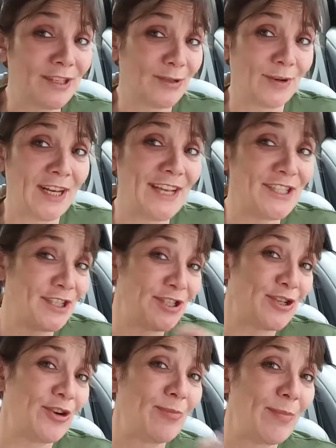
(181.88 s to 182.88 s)
the
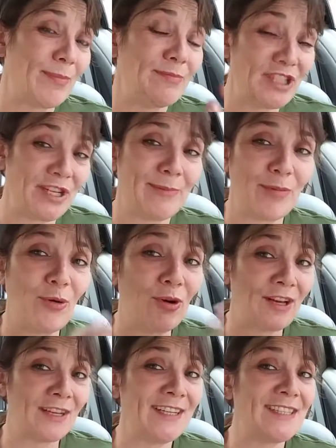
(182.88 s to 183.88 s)
relationship, or
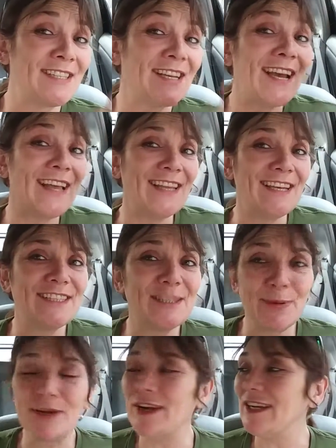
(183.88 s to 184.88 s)
at least the
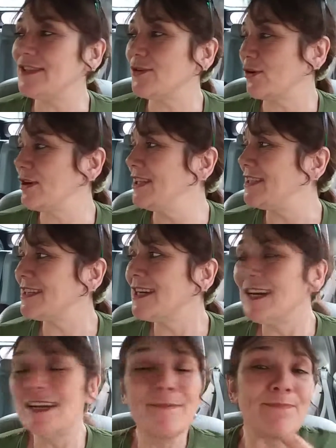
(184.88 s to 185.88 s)
experience, or at least
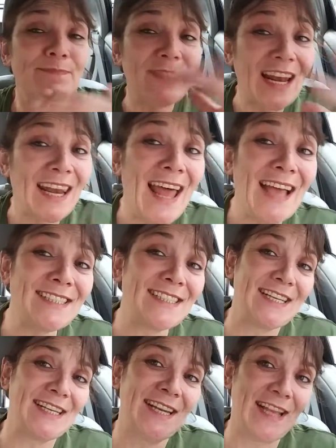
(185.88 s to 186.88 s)

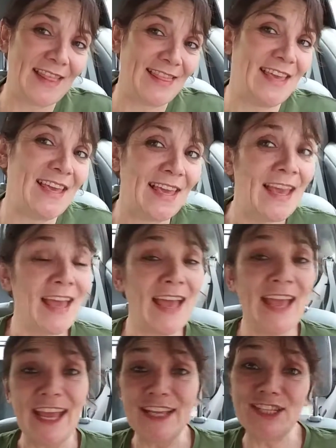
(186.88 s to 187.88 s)
lessen the
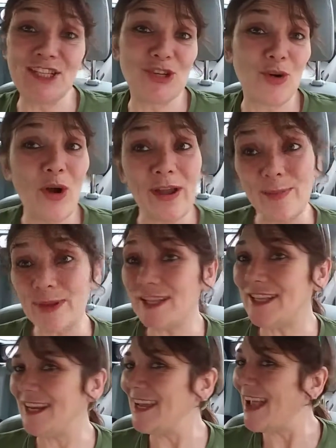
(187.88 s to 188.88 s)

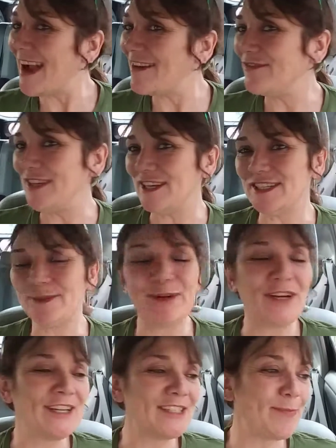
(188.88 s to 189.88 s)
enjoyability of the
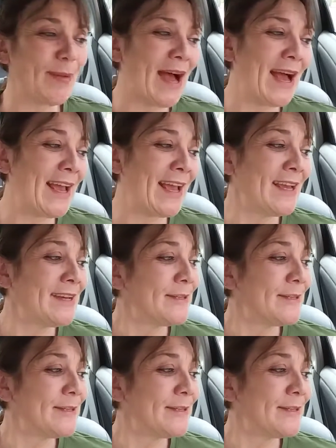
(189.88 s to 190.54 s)
experience by